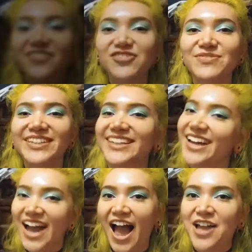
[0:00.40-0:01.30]
Hey
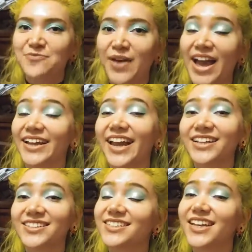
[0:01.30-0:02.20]
everybody, I'm back,
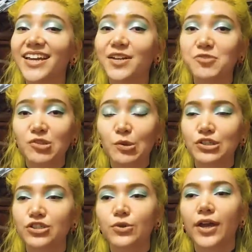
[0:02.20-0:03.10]
and today I'm just
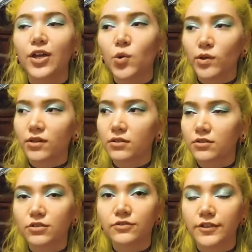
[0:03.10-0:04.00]
going to do a quick
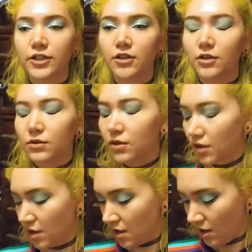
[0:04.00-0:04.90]
little video
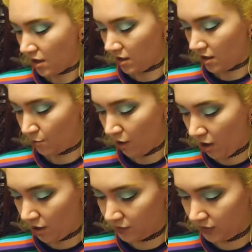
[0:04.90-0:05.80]

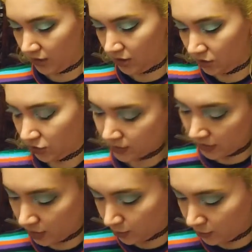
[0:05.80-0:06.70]
on the
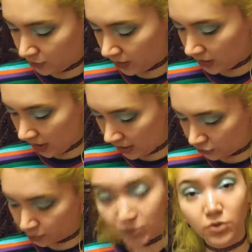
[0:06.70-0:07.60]
Looxi Beauty
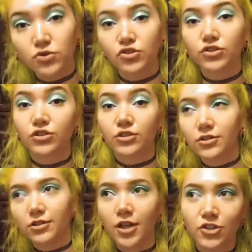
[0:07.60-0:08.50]
Ice Cream Social
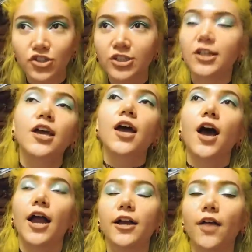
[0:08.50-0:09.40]
collection.
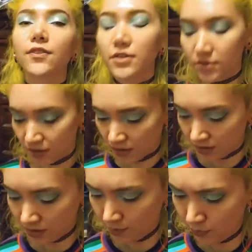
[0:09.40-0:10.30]
I got this
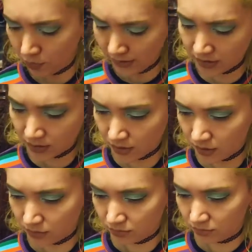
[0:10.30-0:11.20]
a couple of weeks
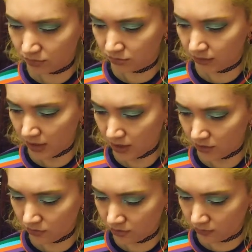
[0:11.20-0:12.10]
ago
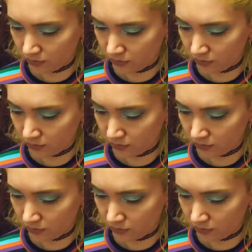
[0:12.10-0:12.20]
now.